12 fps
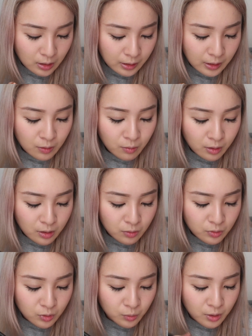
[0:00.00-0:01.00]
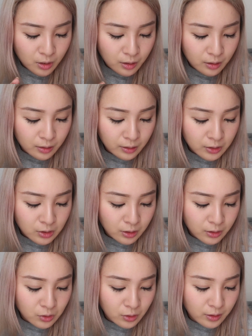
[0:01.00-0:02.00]
I kind of want to use Sweetheart.
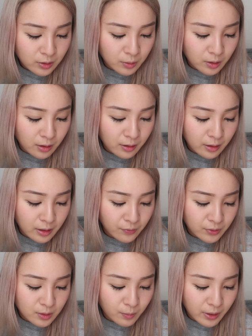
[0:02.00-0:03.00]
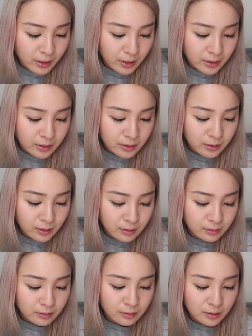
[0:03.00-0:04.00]
Let's try Sweetheart, and if it's a bad idea,
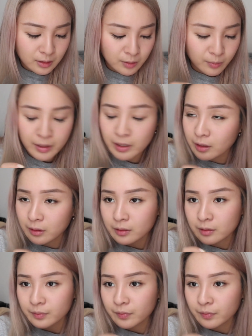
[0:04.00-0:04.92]
then it's a bad idea.